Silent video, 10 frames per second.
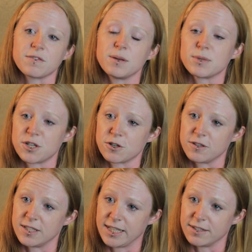the
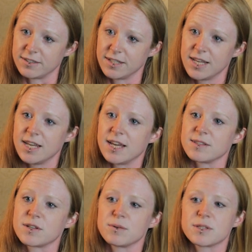maternal allele.
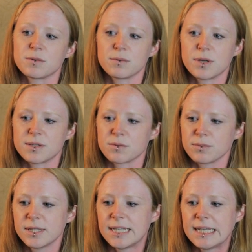And so it's a, it's a
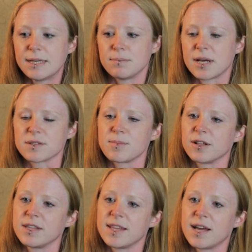really neat mouse
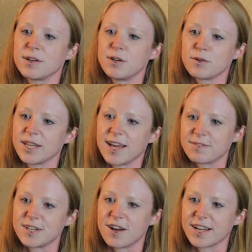model in that you only have
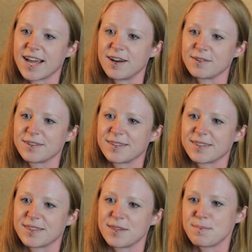to knock out
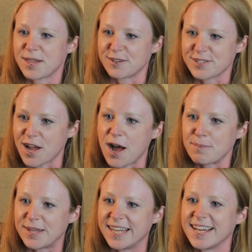the mother's
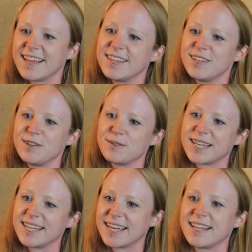copy and then you
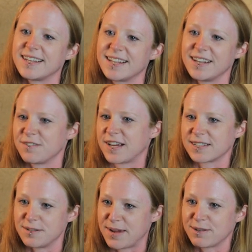can get an
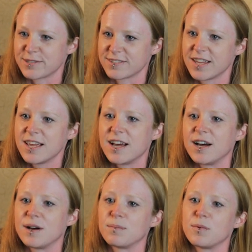affected mouse.
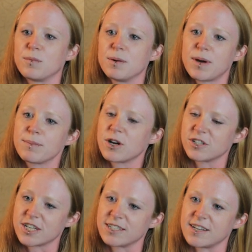Um, what my
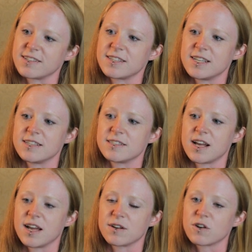project does is
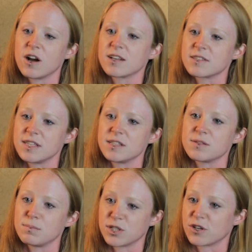I cross these
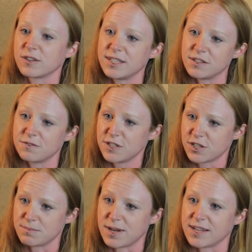maternally
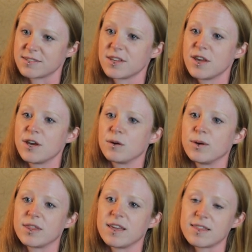deficient mice
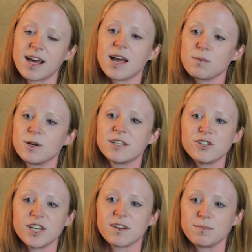with a Thy1
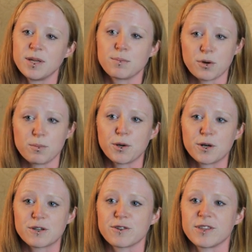GFP
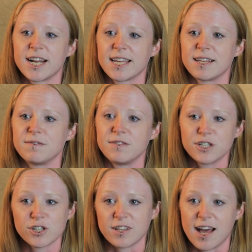promoter so that I can
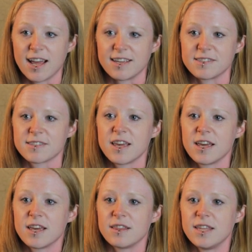visualize
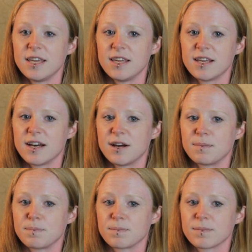the um,